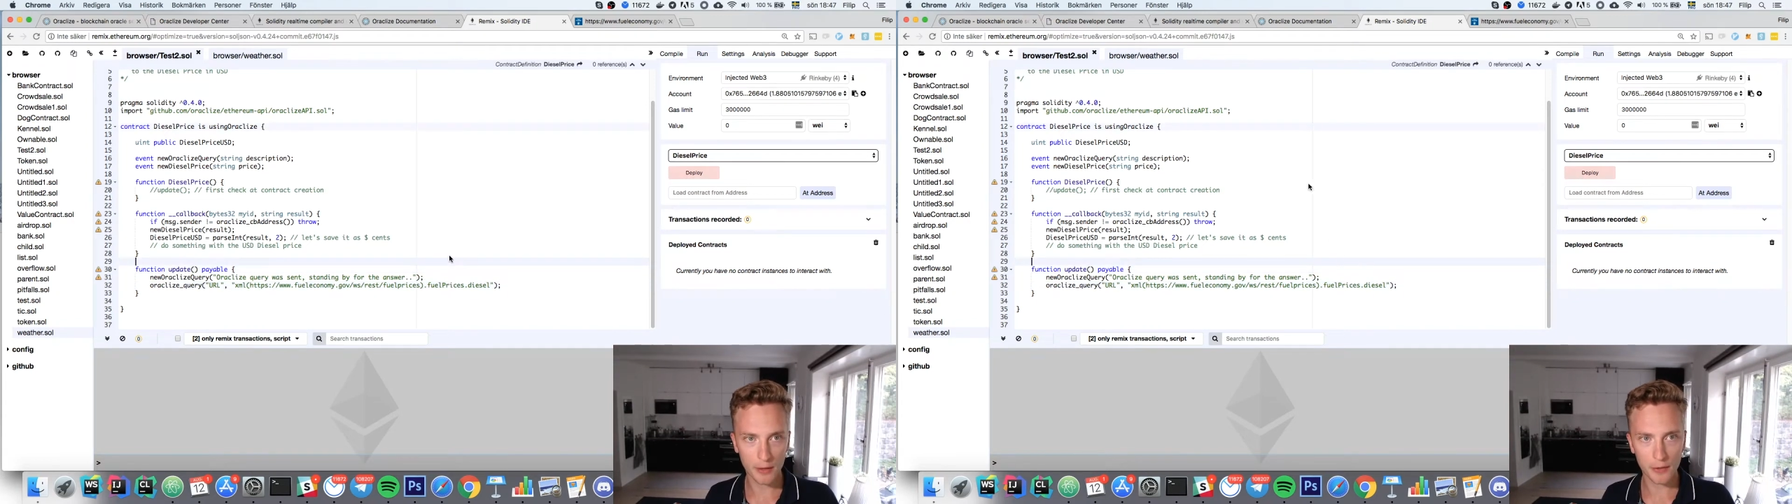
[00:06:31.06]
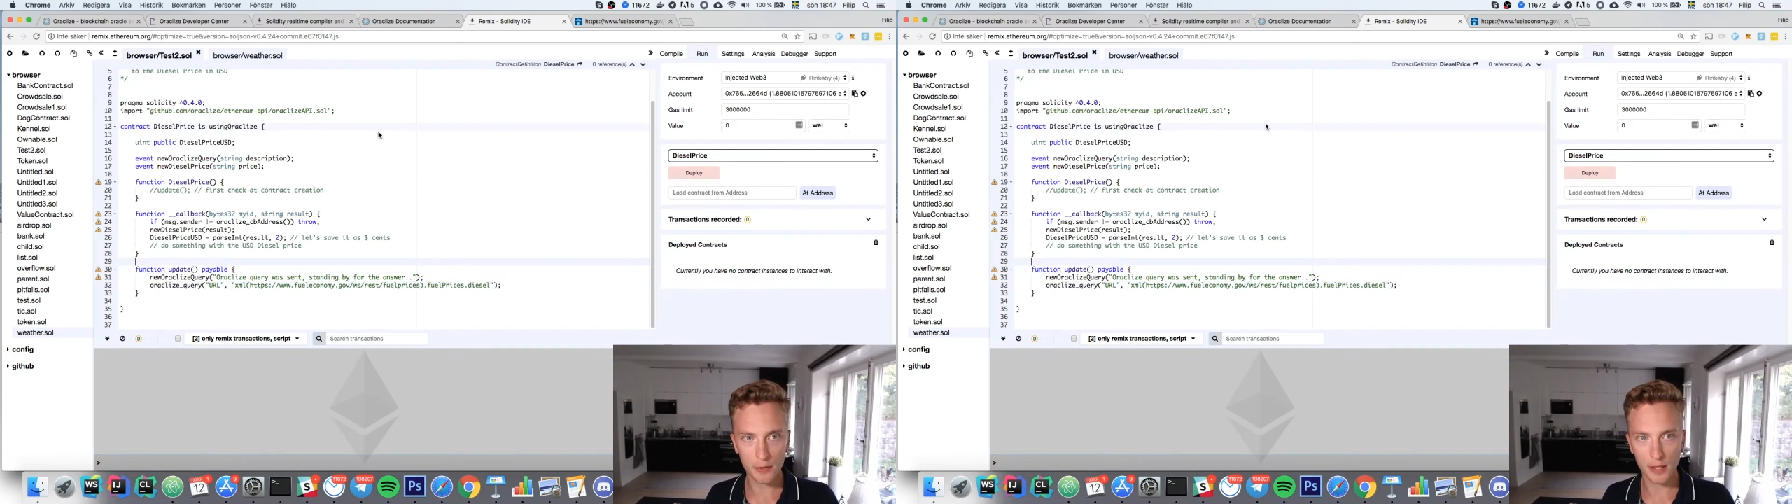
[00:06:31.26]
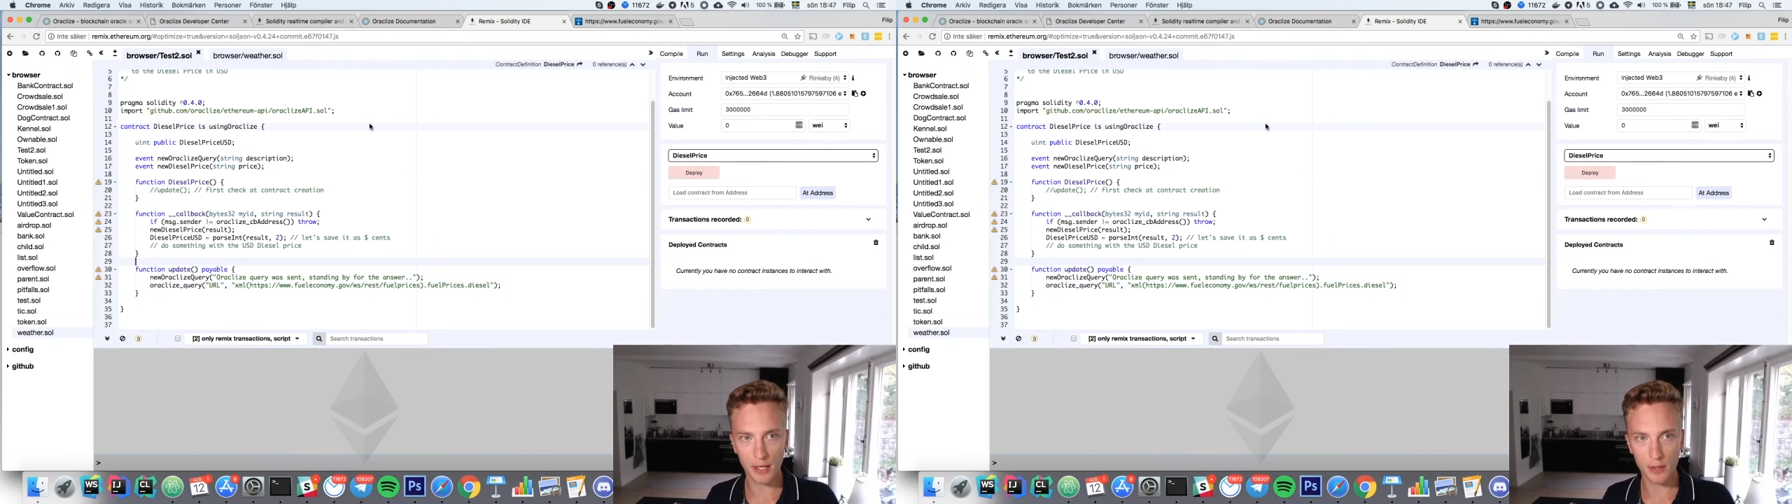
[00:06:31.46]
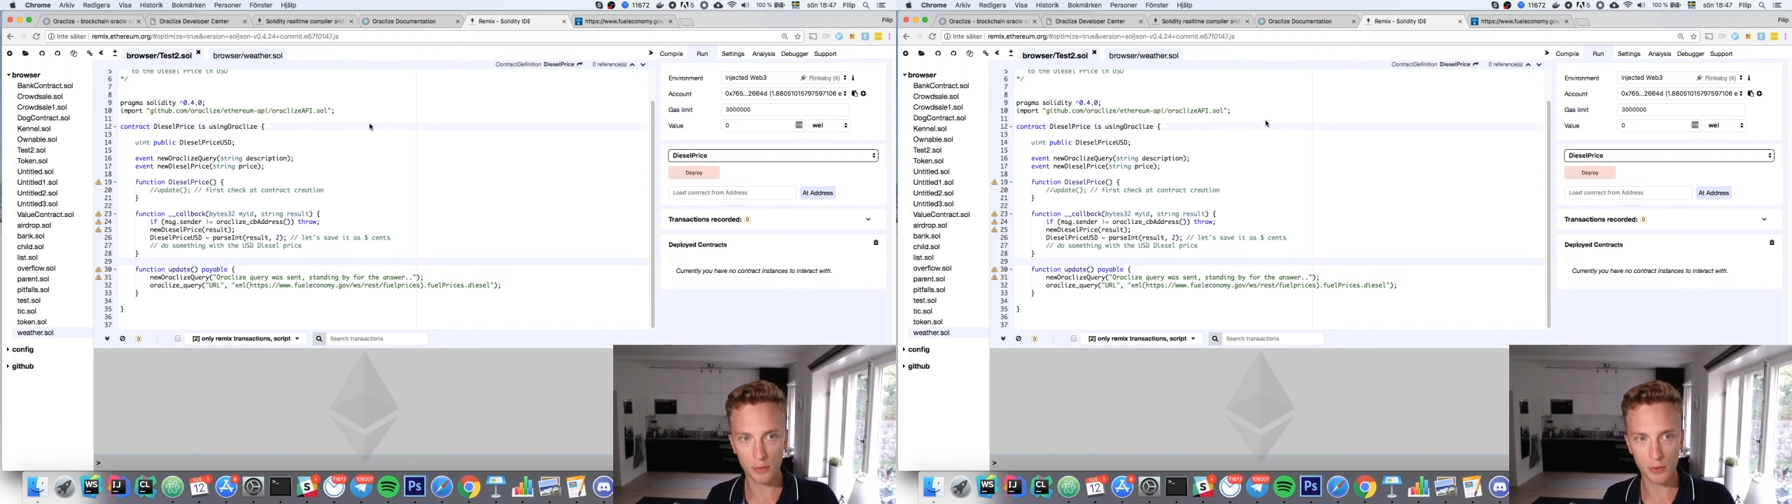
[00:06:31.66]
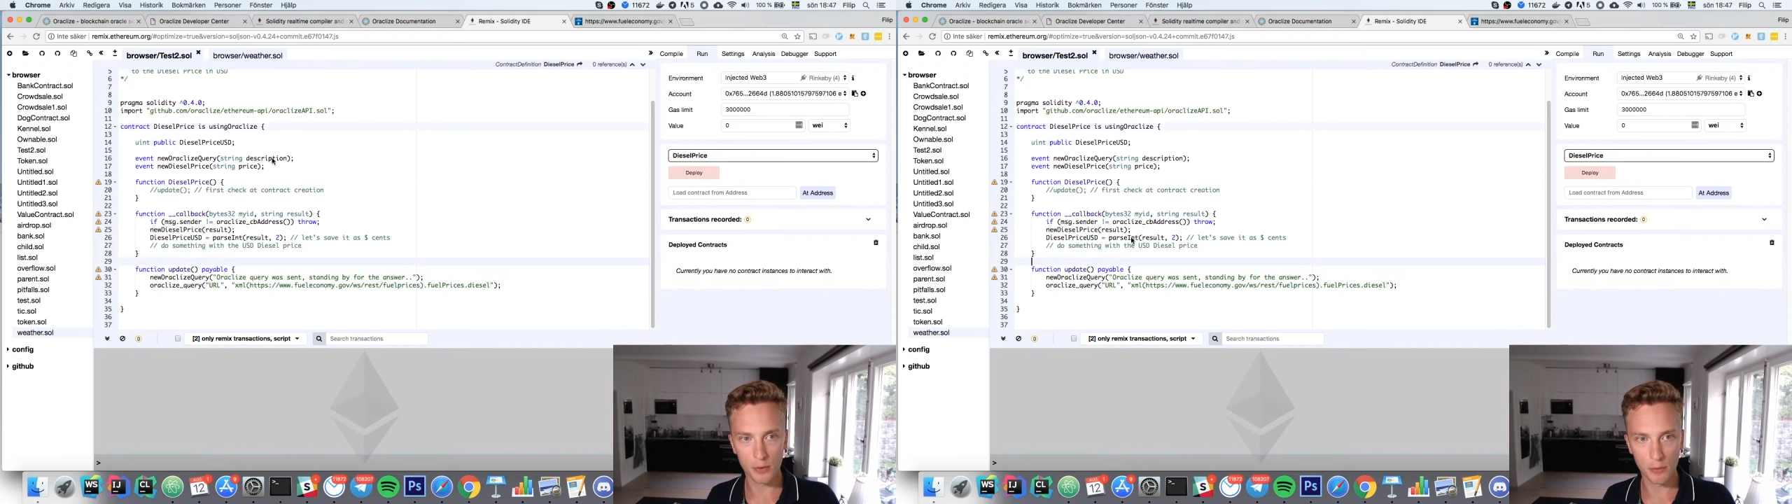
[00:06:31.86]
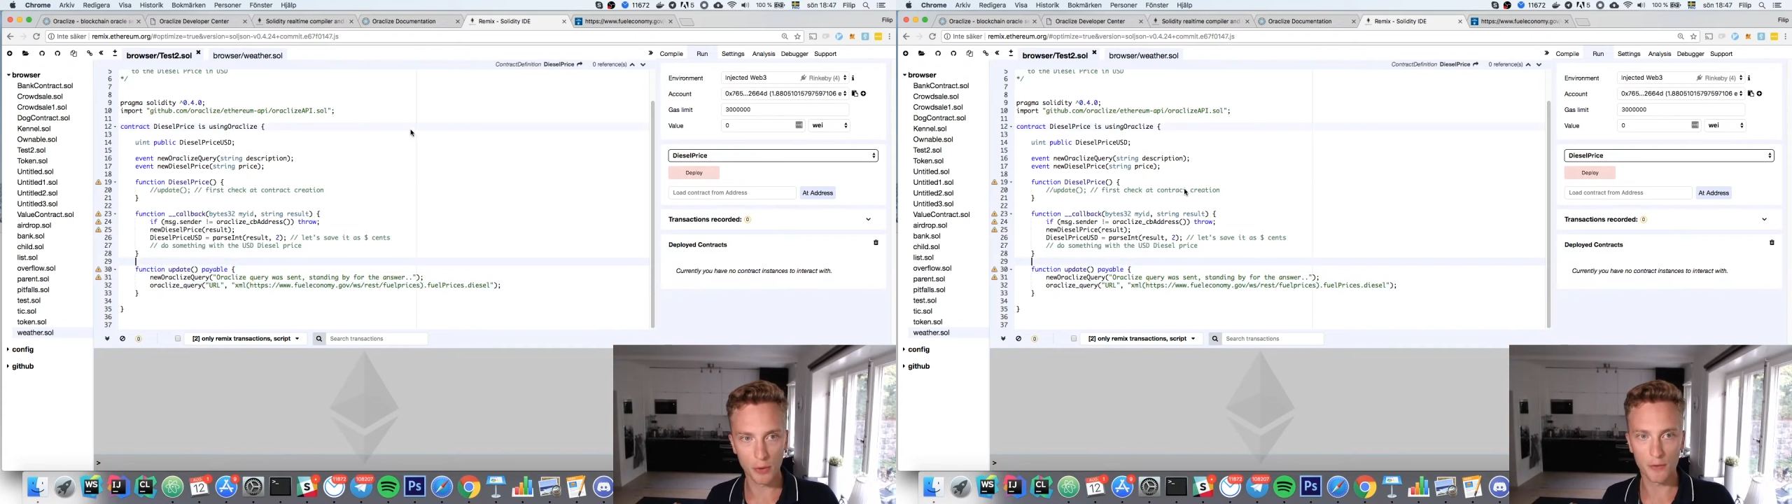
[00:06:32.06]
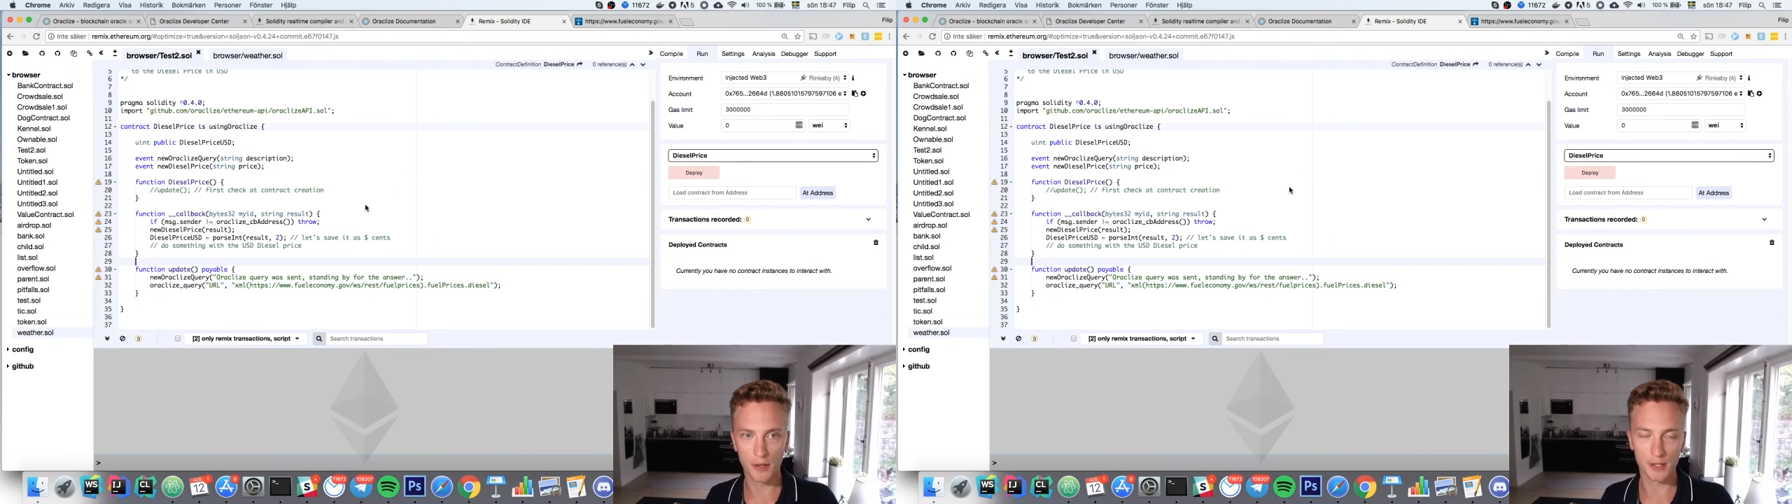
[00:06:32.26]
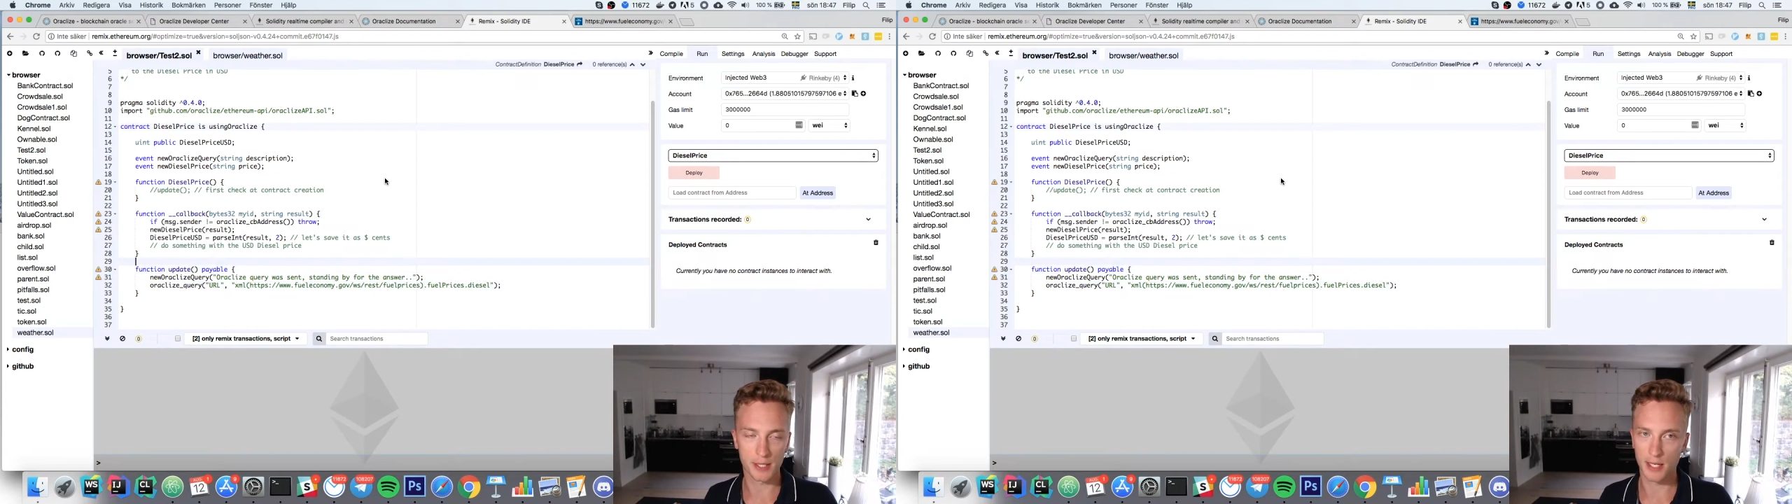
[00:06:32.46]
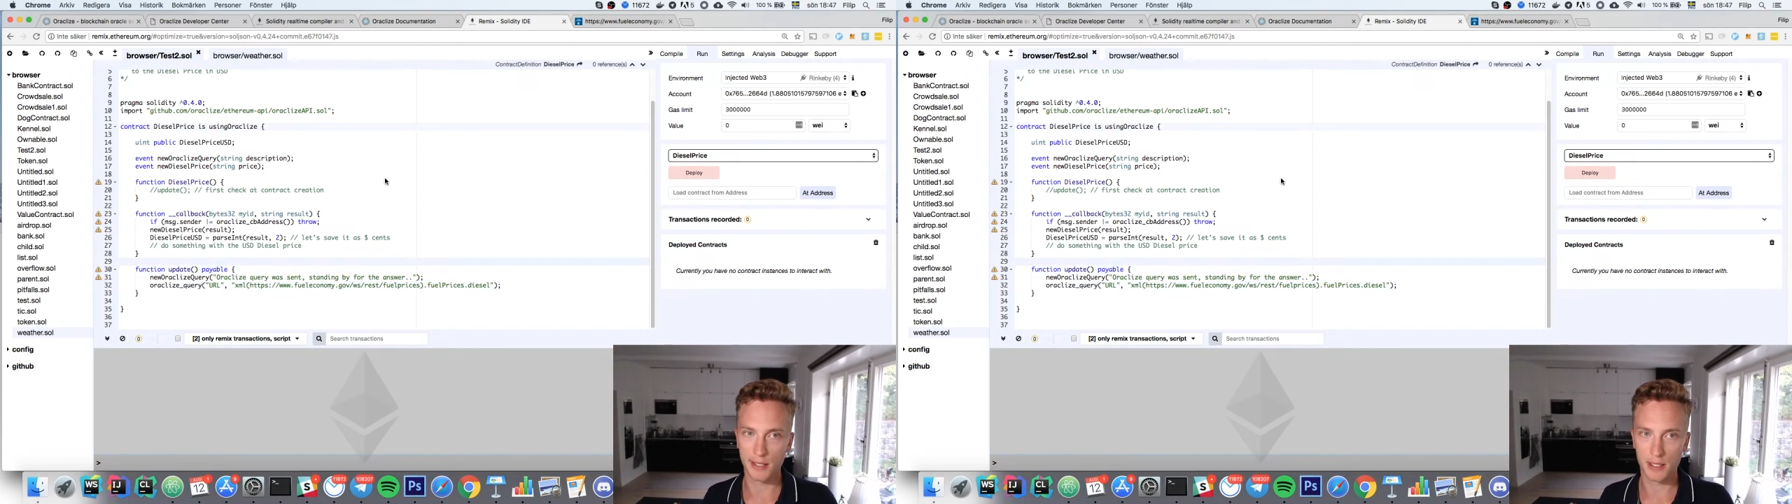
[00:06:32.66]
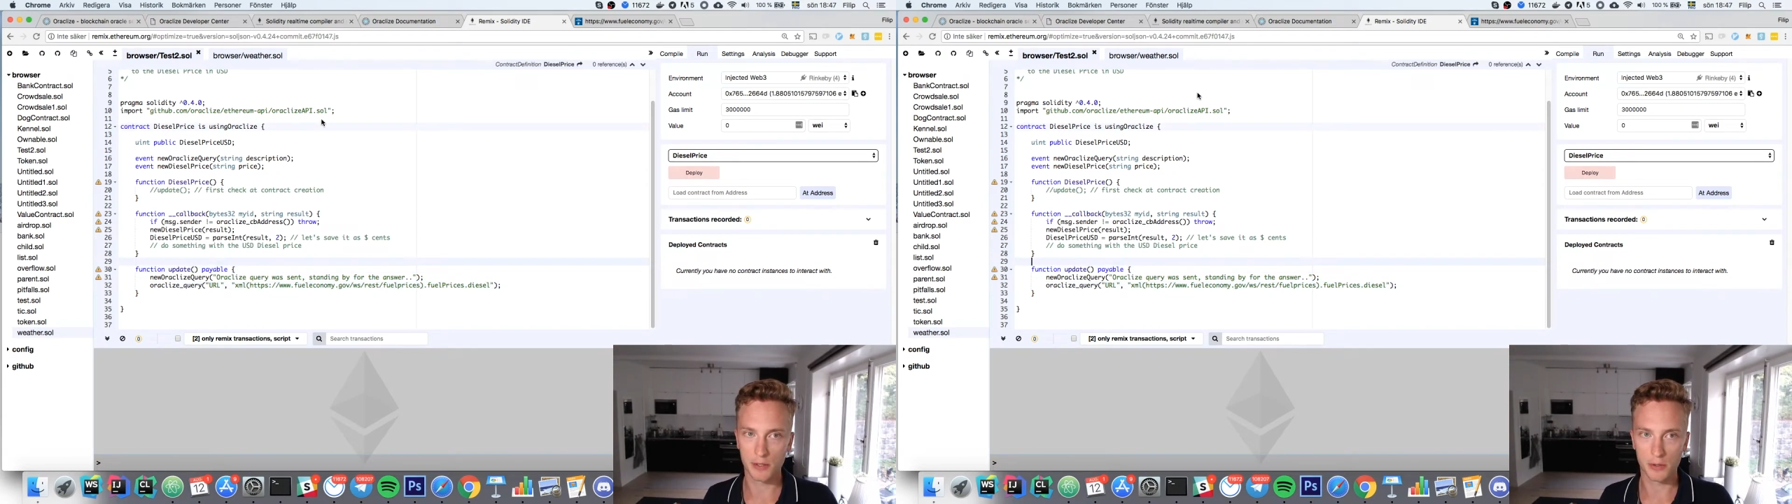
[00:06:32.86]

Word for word: thought I would modify this slightly to